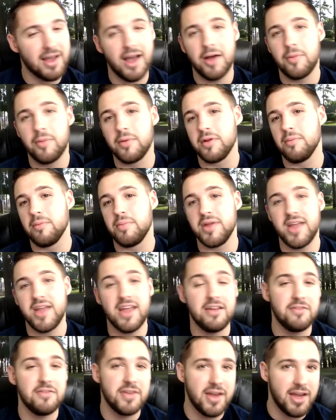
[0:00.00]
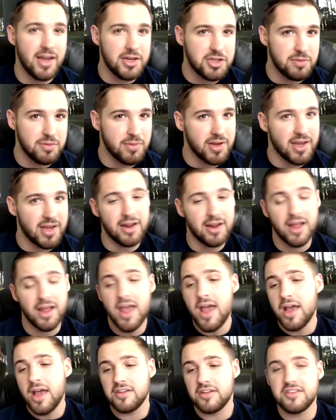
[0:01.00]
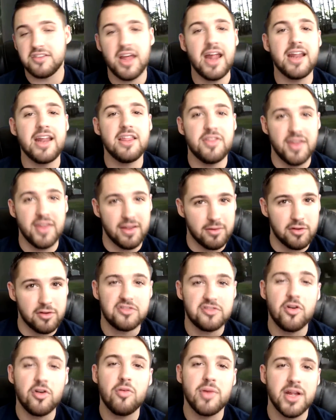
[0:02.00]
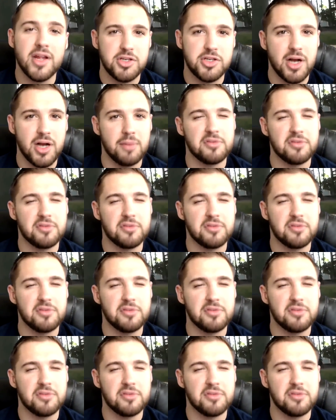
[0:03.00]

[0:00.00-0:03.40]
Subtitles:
I want to be aviation mechanic. It's anything. There's so many jobs.